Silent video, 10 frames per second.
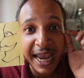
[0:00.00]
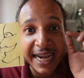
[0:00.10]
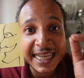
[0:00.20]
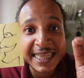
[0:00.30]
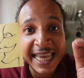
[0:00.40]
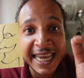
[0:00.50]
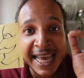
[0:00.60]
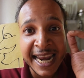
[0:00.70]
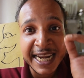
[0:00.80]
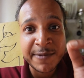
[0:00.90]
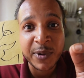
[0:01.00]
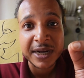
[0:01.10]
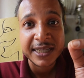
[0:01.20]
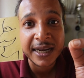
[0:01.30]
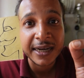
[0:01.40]
anything and any
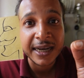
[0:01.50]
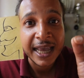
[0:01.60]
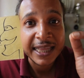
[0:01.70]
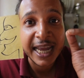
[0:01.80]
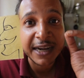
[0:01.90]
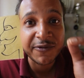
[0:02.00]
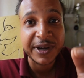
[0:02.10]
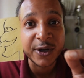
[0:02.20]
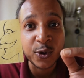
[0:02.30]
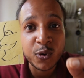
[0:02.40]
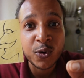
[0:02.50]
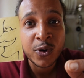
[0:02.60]
person that we do